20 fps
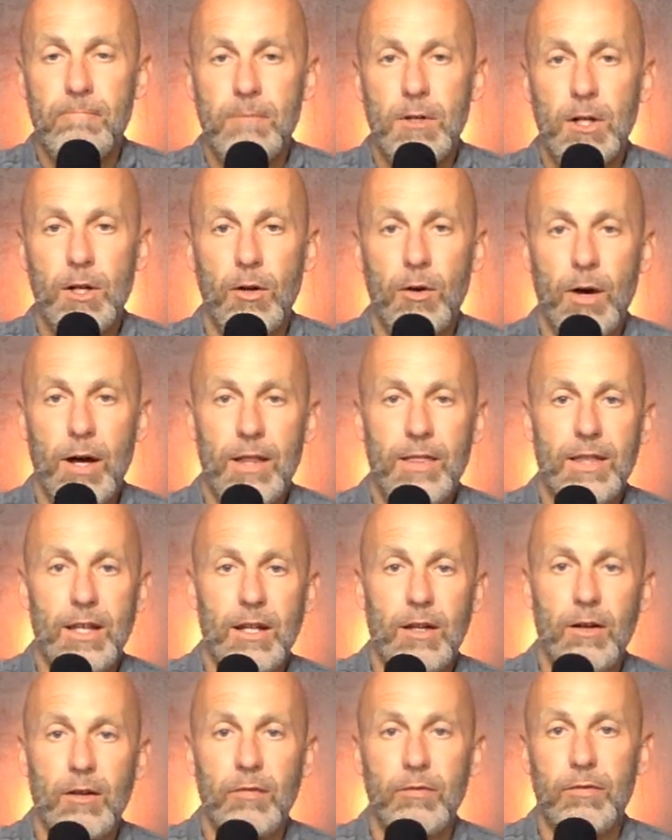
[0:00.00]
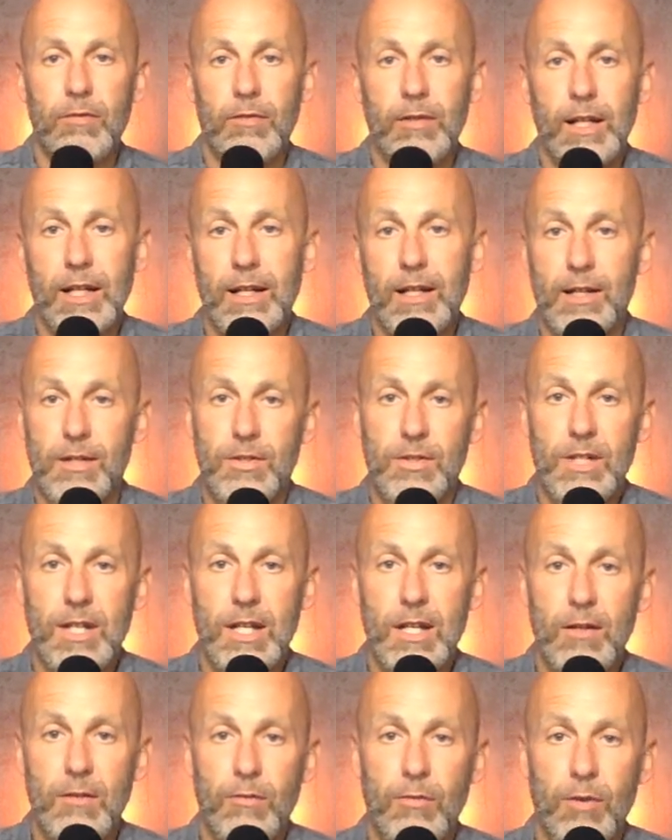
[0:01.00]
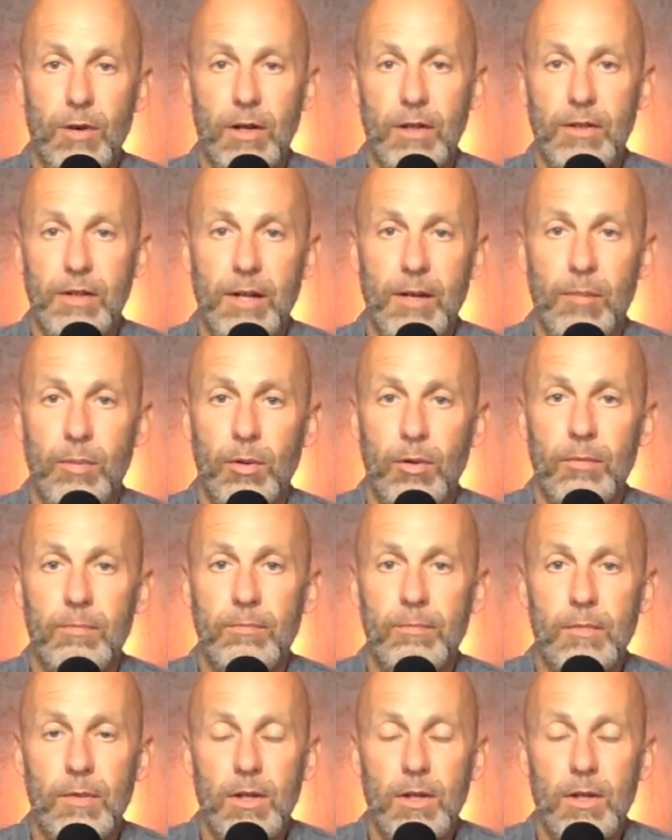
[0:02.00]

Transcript: You know, I think of like a seed, for example.